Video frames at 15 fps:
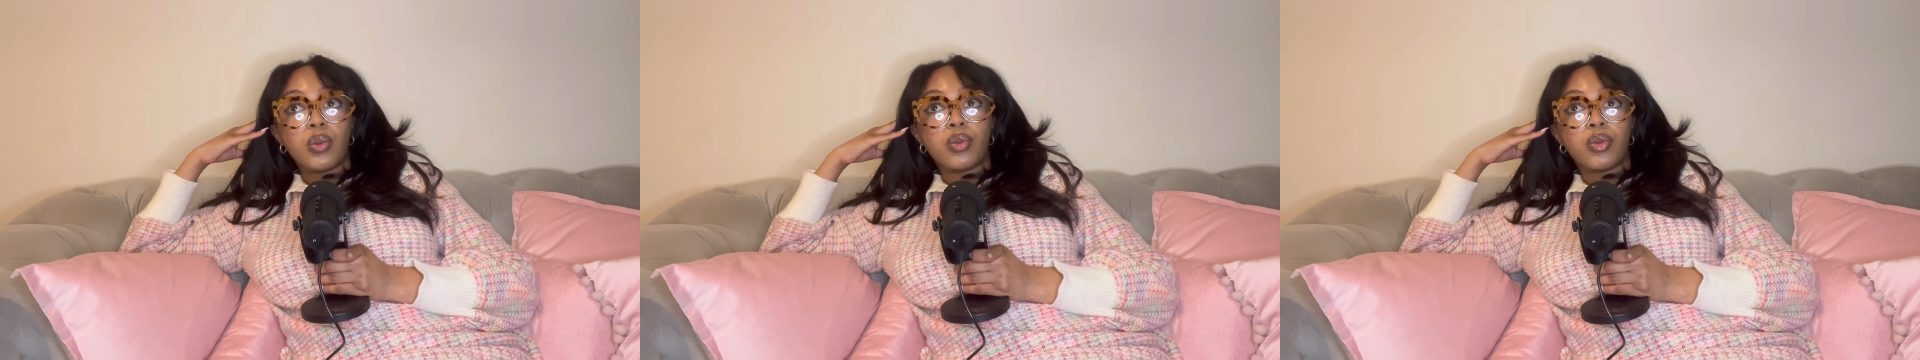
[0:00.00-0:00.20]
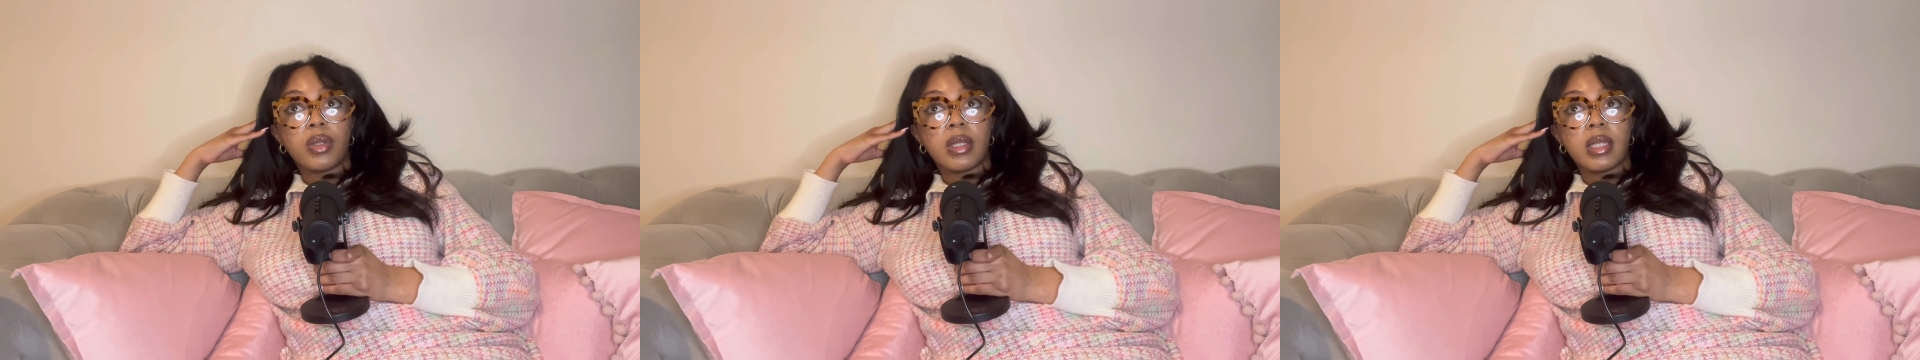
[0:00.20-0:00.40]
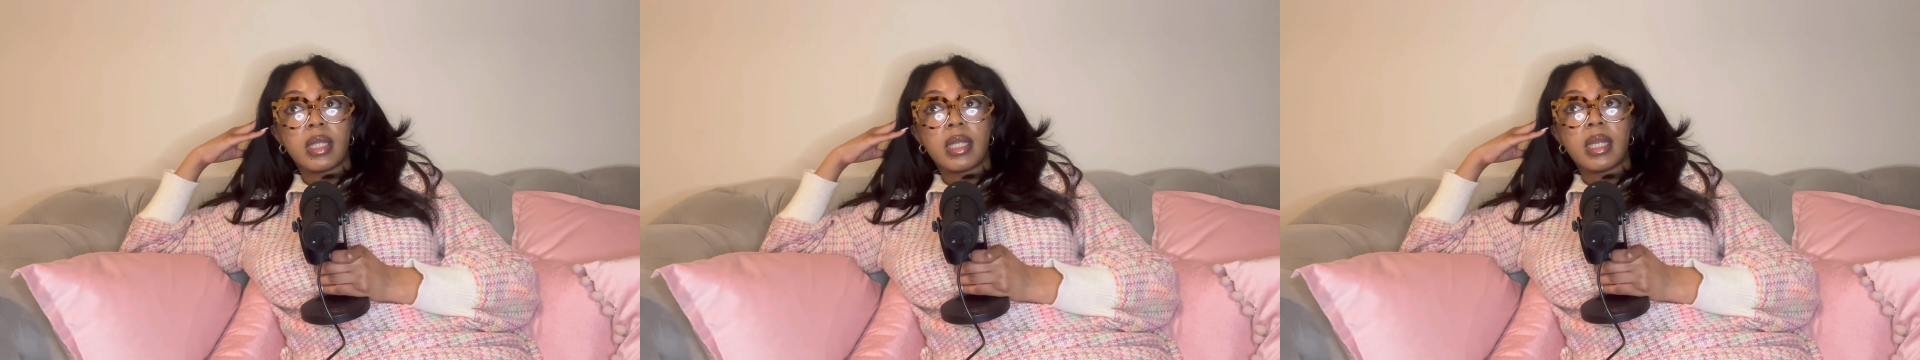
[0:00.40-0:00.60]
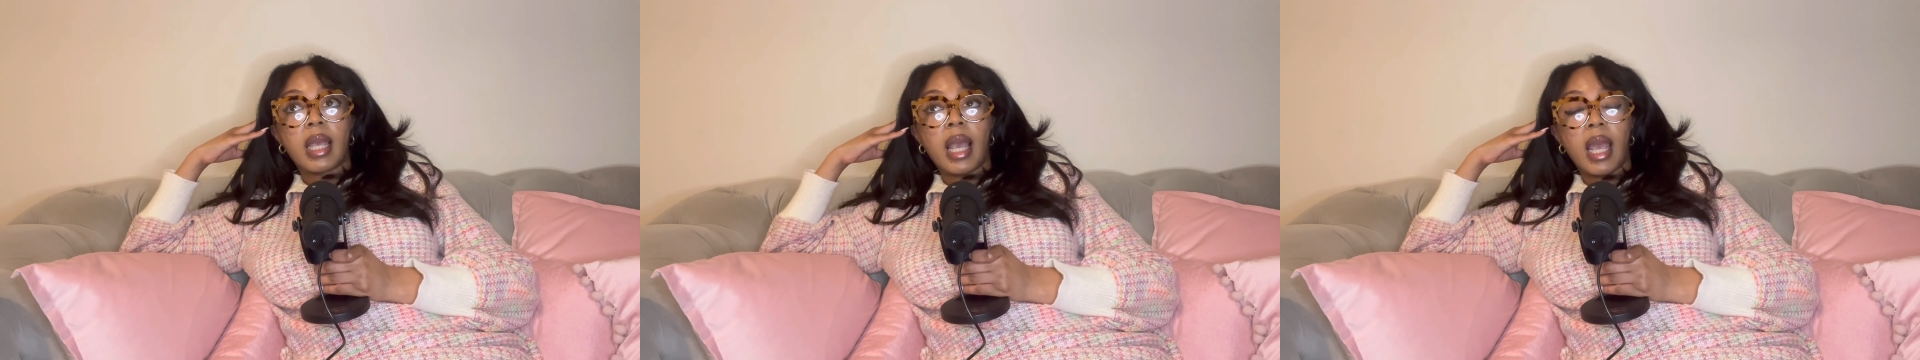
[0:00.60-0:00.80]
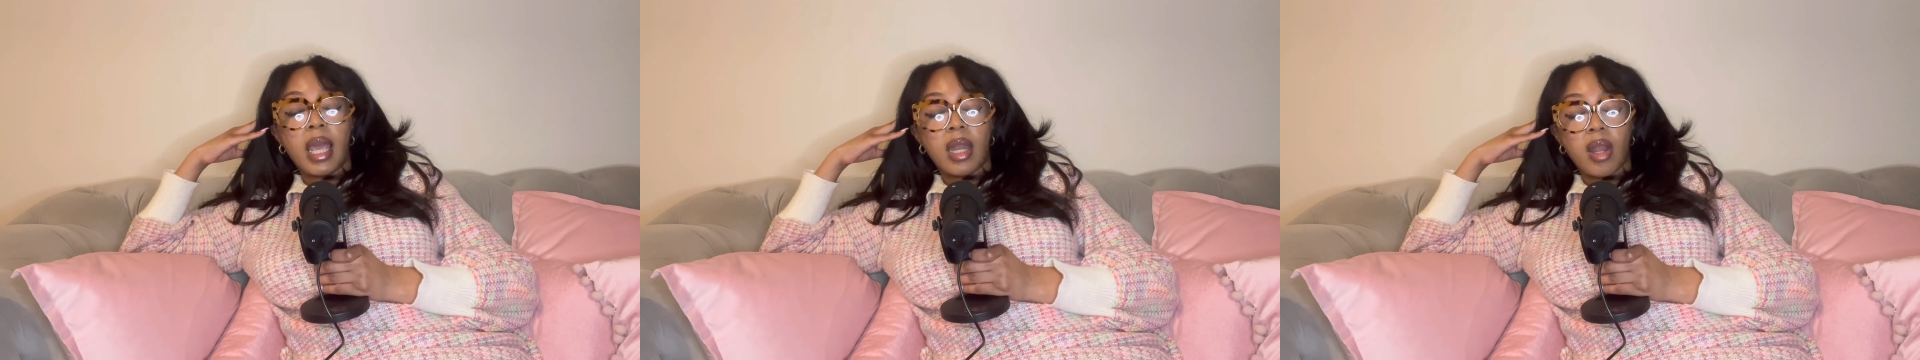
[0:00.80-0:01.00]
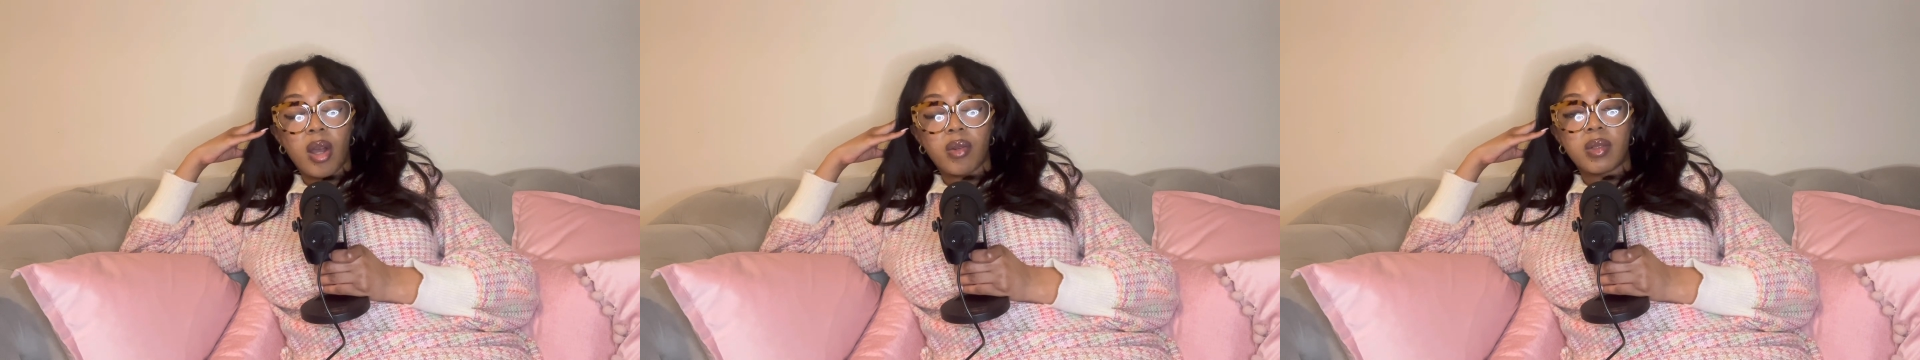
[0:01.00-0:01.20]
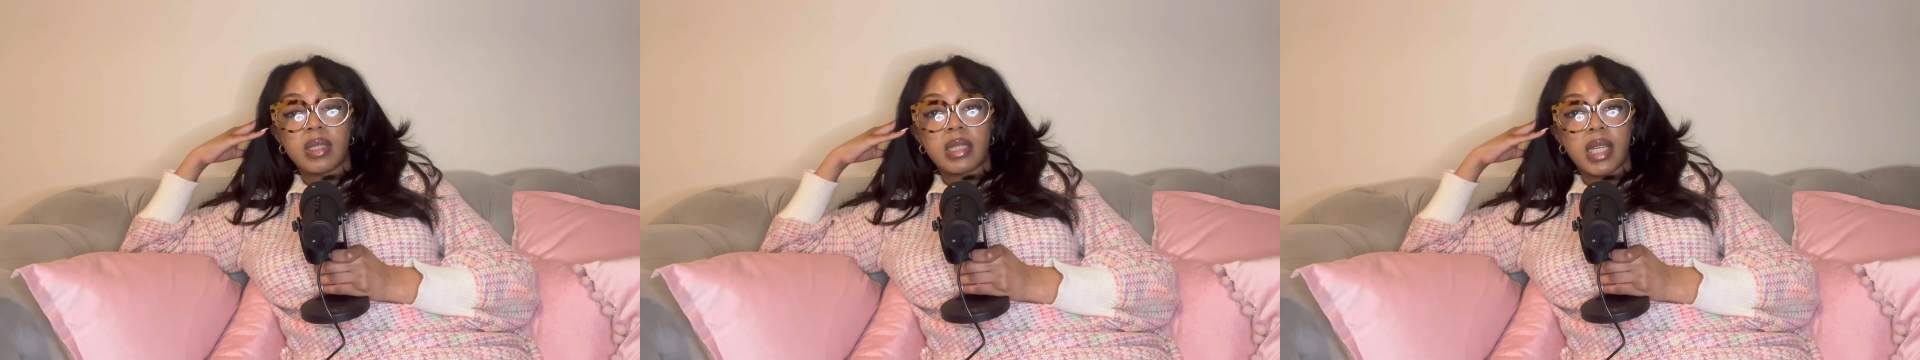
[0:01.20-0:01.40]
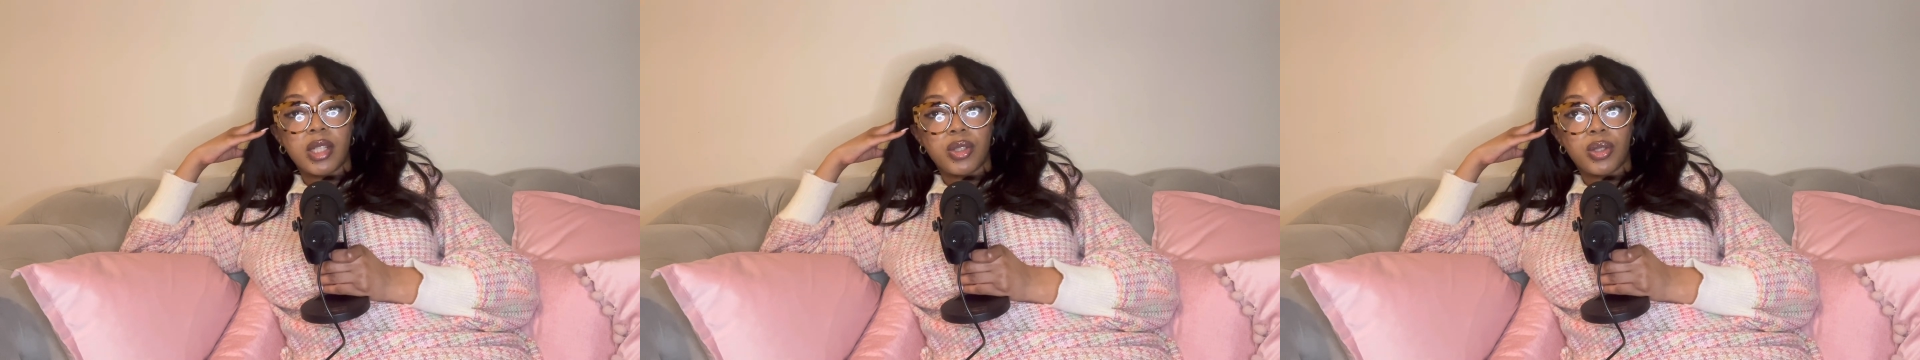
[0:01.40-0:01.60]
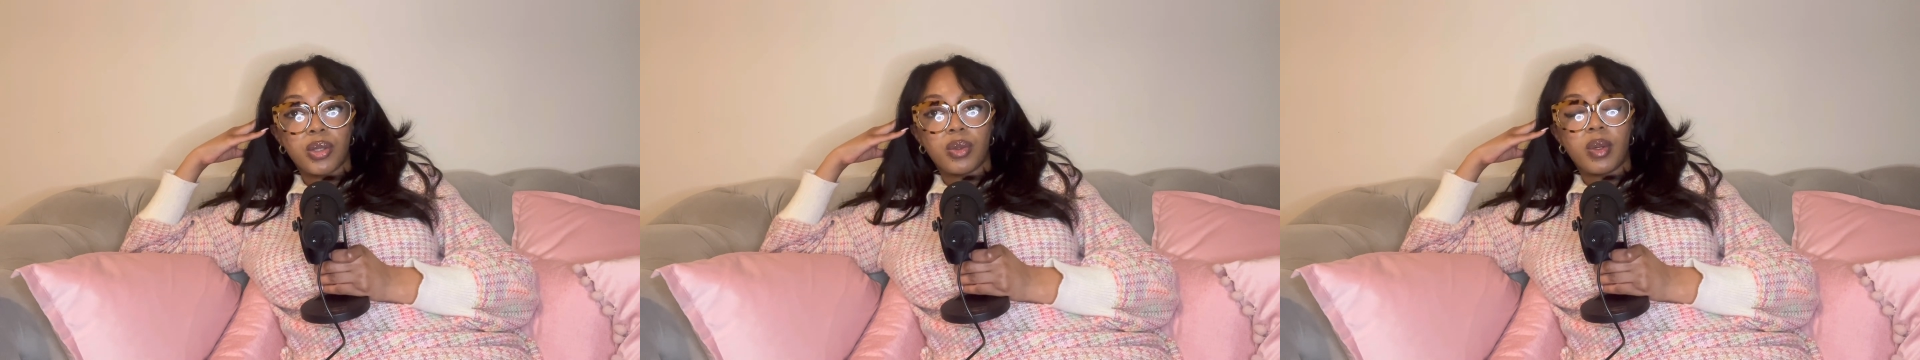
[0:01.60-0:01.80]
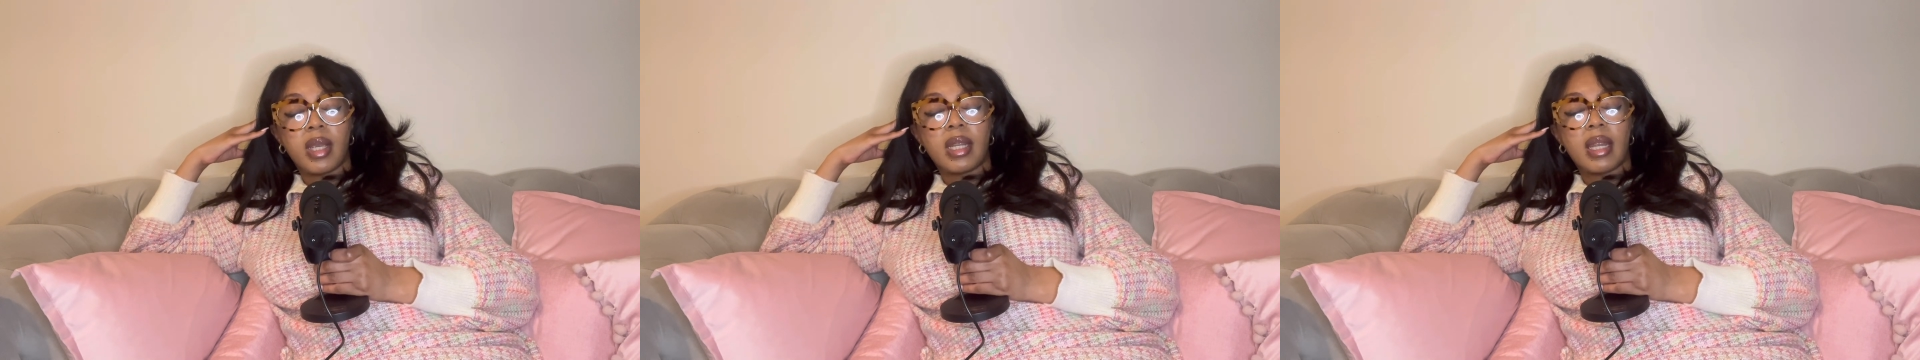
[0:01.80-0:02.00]
really cannot relate
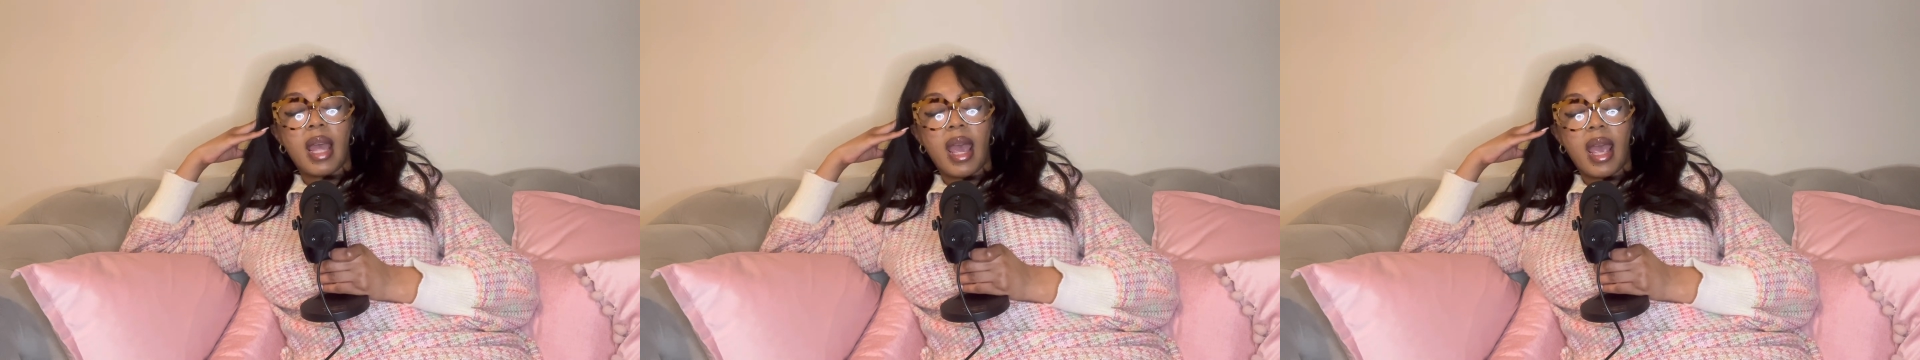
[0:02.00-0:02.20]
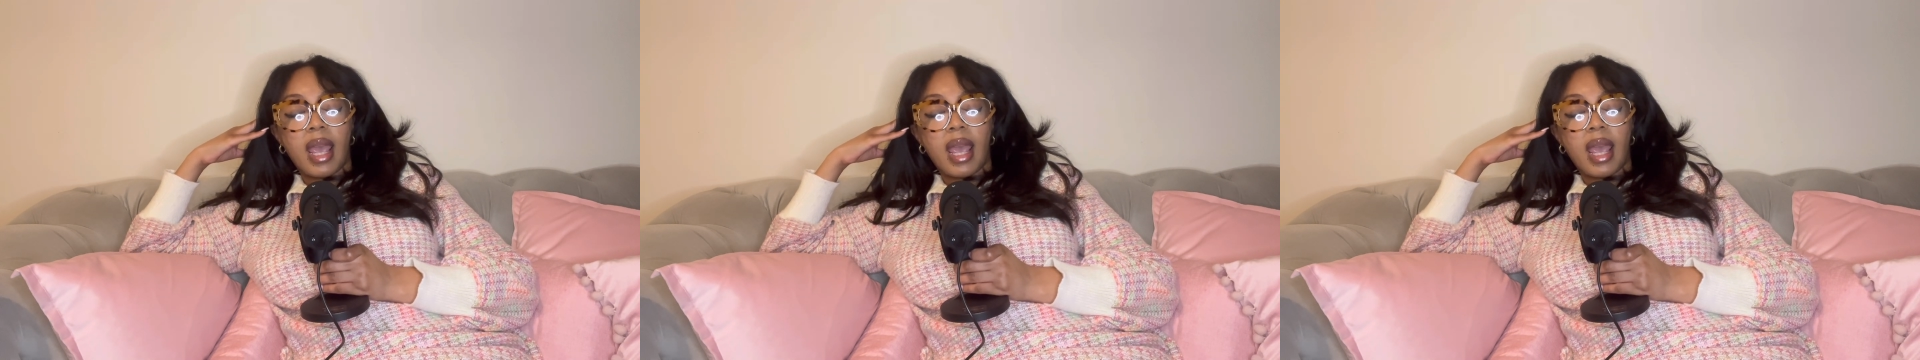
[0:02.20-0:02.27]
to in